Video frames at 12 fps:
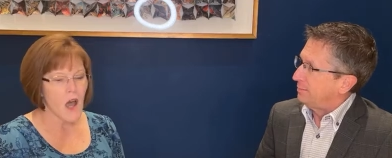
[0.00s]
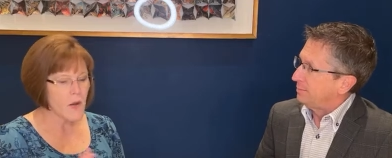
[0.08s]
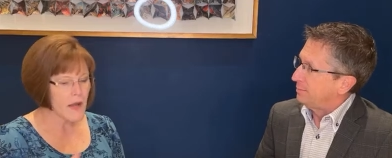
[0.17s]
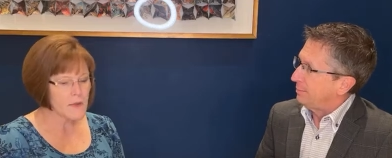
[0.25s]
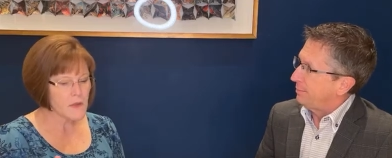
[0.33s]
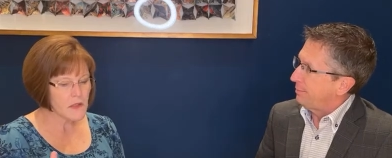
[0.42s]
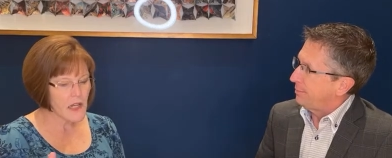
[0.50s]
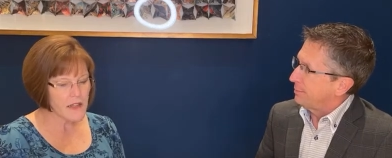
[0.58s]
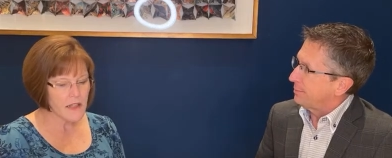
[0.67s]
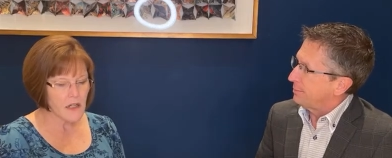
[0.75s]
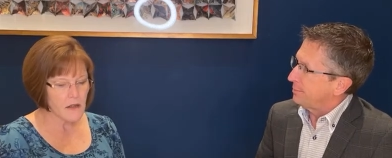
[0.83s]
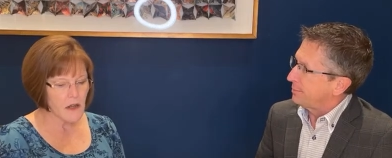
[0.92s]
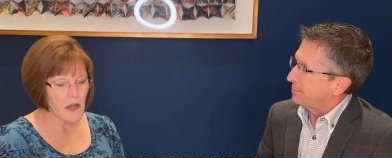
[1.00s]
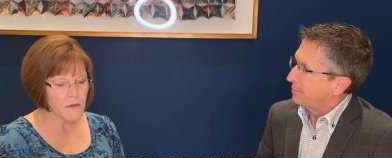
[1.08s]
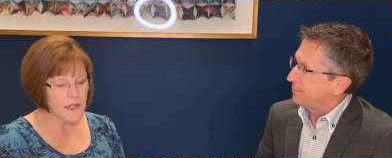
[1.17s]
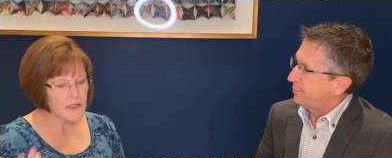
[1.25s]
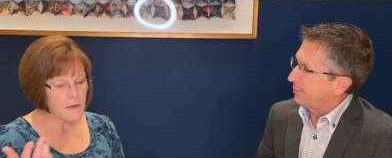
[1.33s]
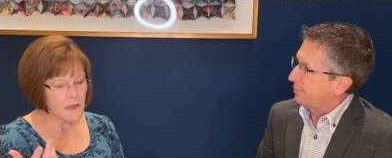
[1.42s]
Speaker 1: Oh, absolutely. I think I, I
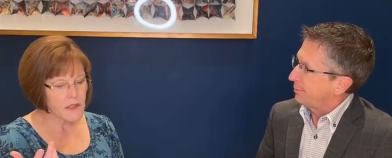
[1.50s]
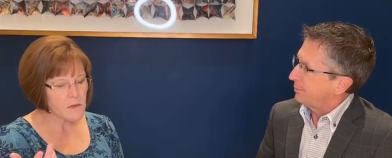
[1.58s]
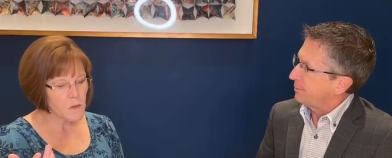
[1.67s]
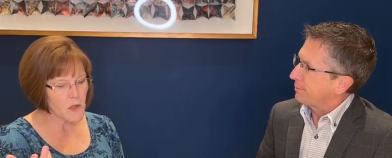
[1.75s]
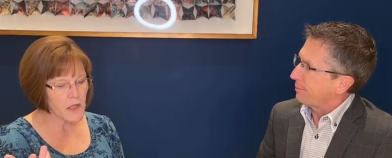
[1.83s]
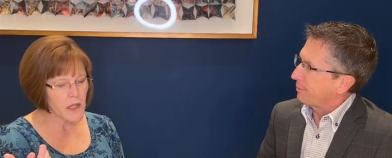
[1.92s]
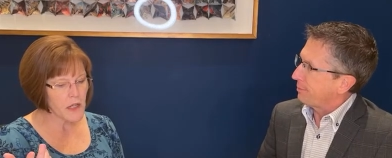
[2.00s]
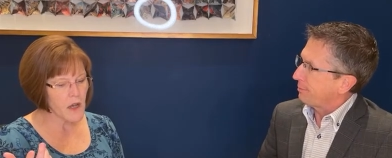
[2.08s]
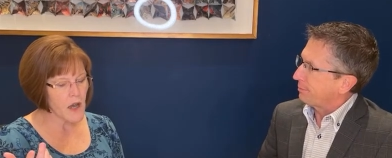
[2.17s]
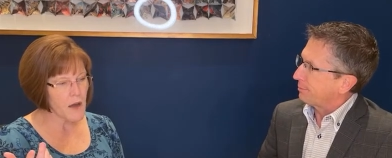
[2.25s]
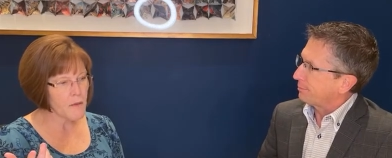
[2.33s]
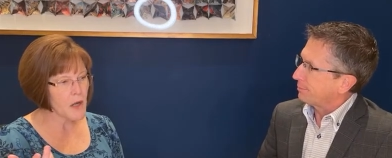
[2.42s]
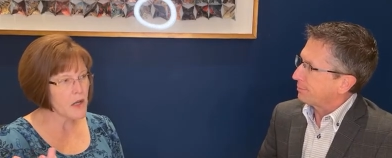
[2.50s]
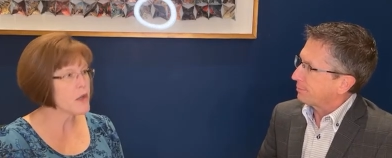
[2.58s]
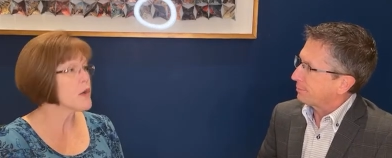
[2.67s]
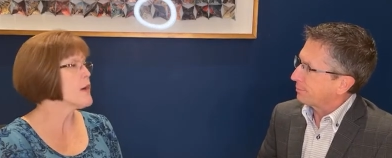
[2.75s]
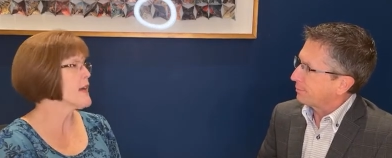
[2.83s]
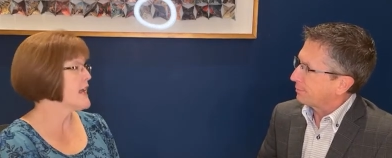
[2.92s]
read something this morning. Um,
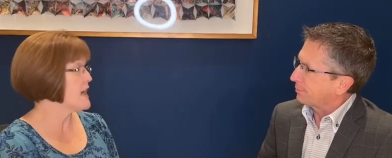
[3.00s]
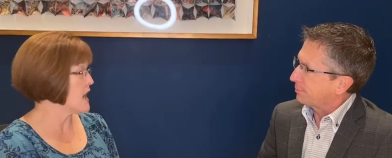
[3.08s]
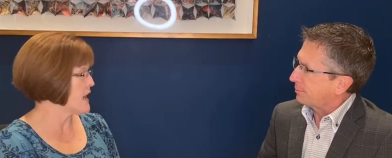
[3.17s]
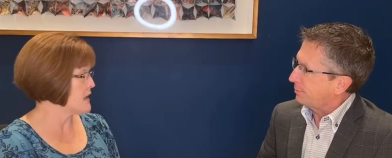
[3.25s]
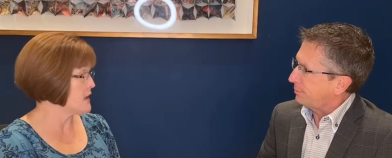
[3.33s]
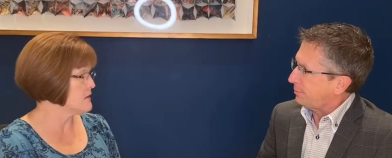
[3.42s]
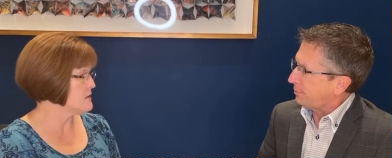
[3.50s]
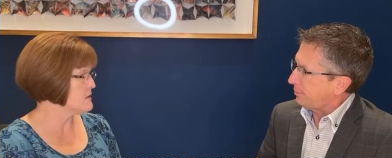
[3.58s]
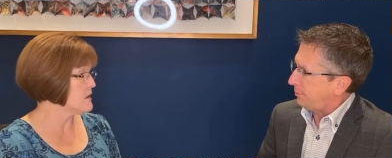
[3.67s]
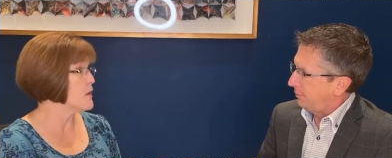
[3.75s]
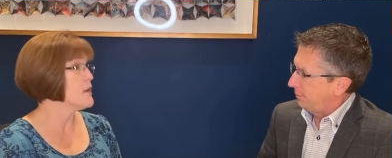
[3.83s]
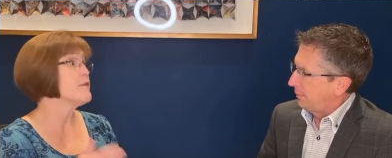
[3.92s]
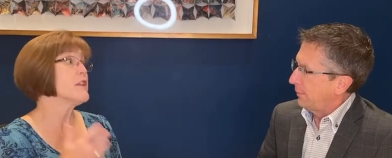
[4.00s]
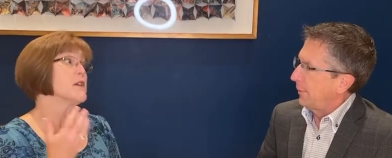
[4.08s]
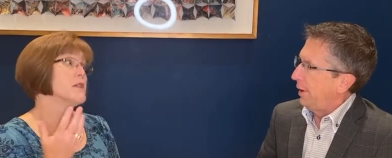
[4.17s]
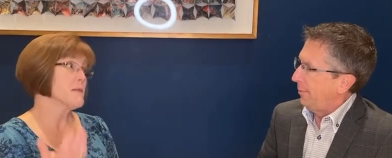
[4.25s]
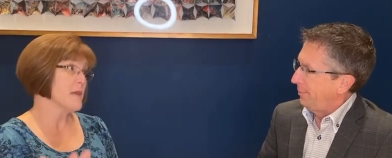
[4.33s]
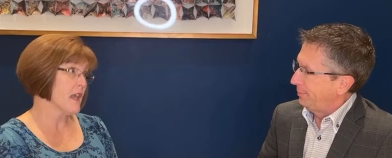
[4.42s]
Hurricane Ida, one of
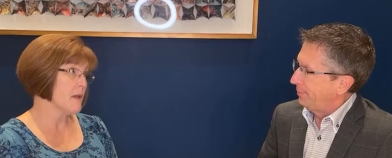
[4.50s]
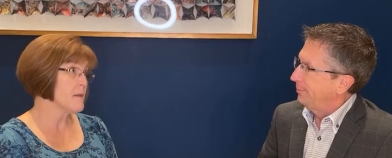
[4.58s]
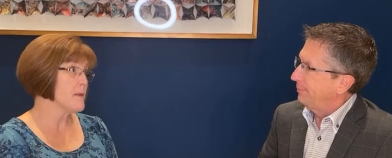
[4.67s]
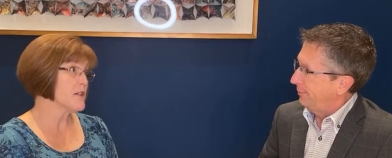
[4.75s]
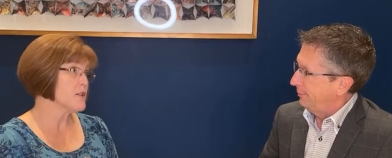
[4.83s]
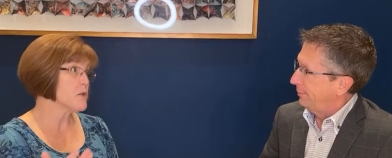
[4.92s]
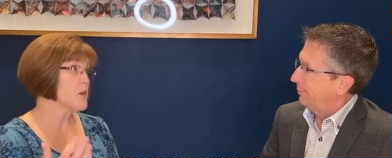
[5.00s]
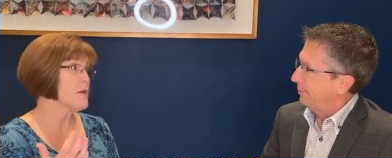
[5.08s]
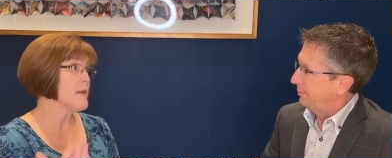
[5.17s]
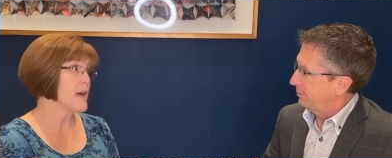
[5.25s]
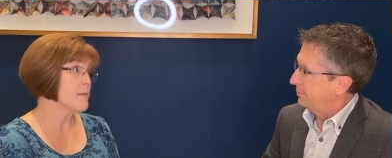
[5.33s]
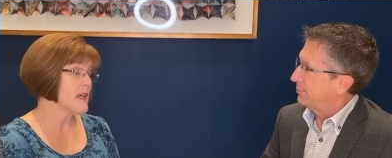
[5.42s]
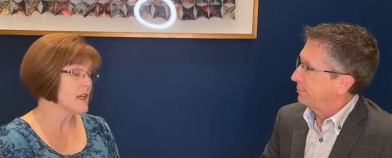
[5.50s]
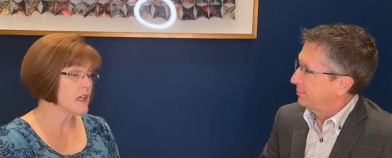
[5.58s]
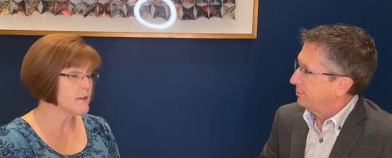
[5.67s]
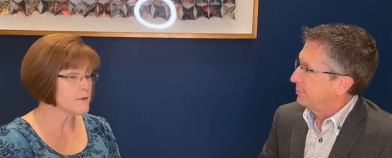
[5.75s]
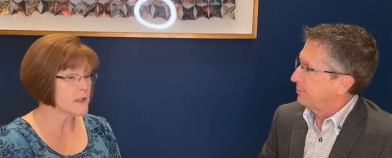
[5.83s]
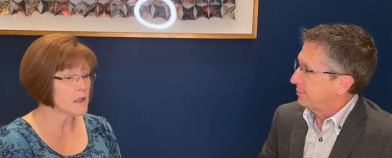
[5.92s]
those that became a major storm and made
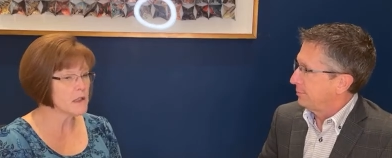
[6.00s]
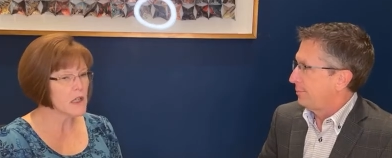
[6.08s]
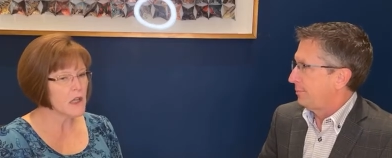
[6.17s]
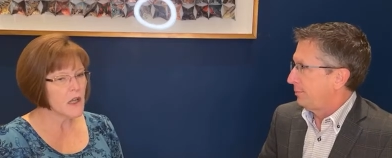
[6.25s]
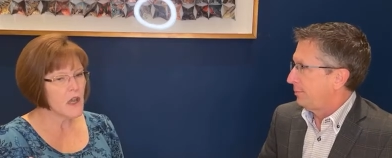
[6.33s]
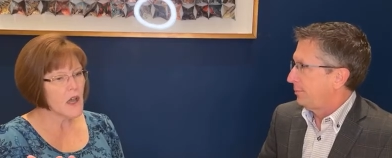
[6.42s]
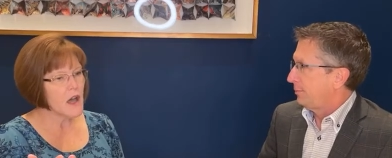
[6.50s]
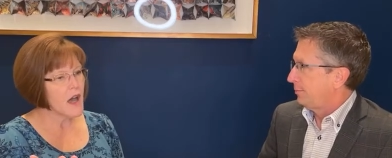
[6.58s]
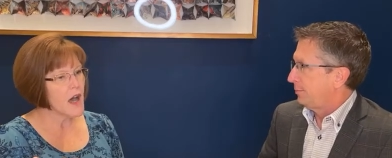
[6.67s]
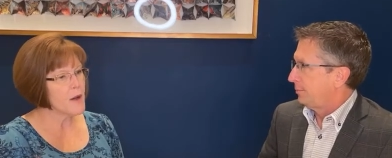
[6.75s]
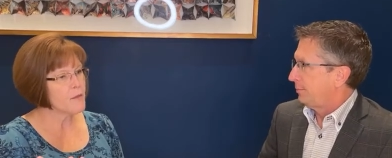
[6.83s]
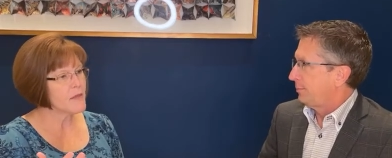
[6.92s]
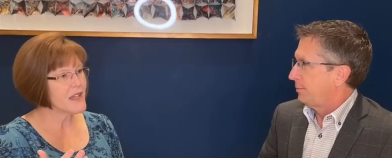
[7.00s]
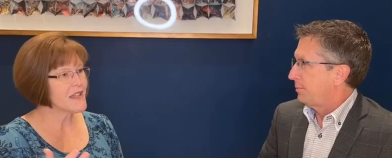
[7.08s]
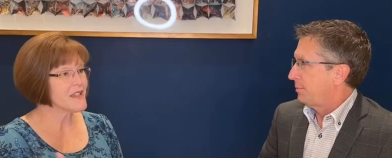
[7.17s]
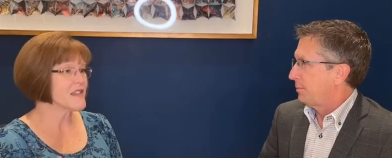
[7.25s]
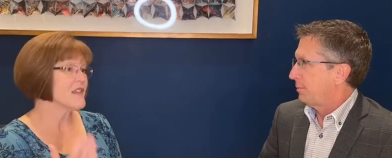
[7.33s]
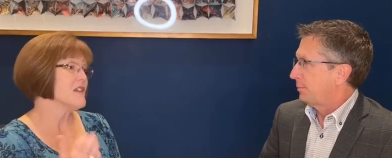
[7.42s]
landfall, um,
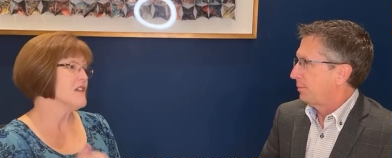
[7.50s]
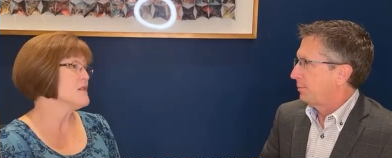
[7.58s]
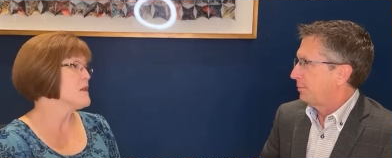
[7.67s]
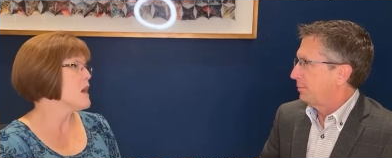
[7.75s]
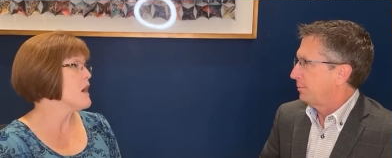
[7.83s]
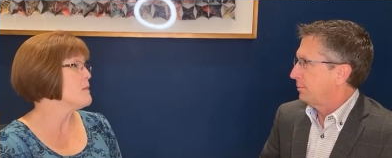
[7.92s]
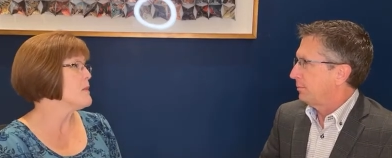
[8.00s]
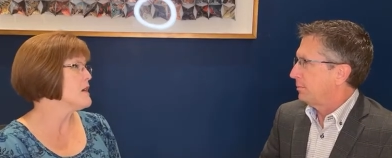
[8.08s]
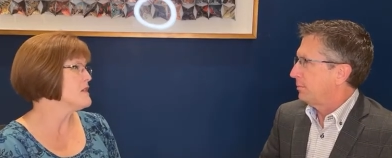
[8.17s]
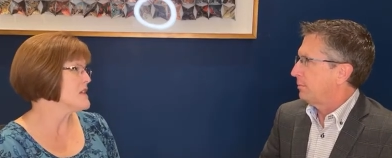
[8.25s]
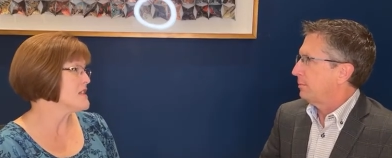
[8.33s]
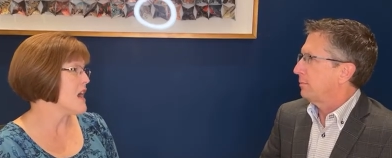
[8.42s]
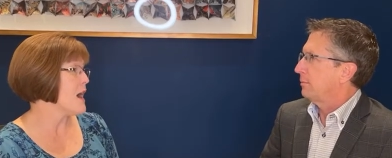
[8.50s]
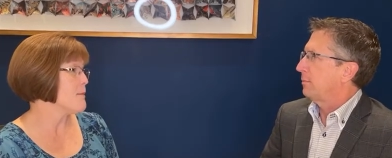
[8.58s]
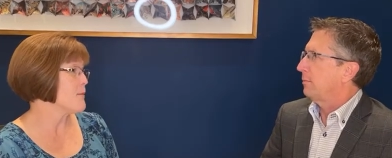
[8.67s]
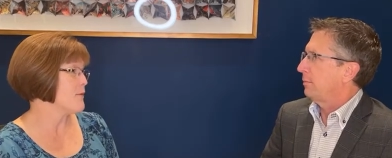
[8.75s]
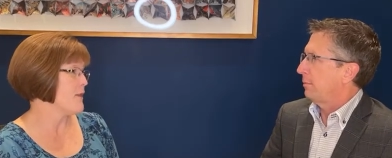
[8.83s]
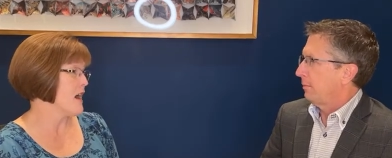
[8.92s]
is, is among the
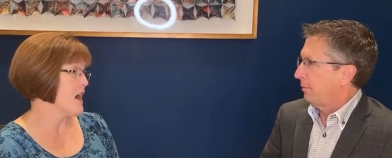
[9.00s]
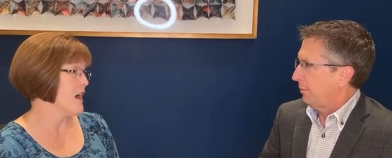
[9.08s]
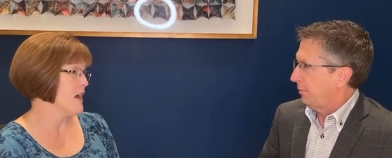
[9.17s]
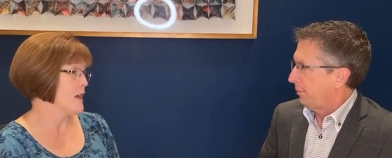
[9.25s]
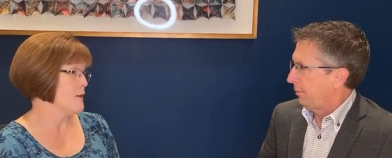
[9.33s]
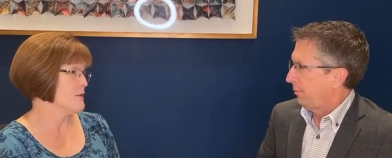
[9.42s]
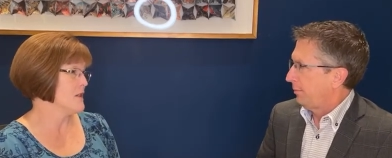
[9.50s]
top five